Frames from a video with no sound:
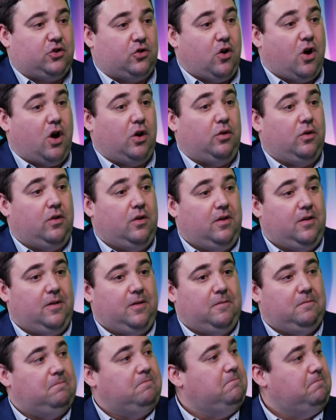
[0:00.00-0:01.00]
on
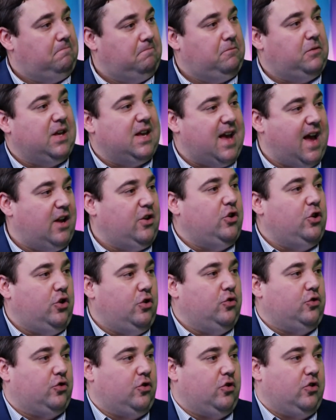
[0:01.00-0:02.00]
the end
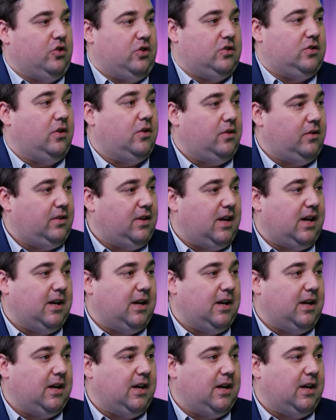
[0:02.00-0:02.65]
user's need.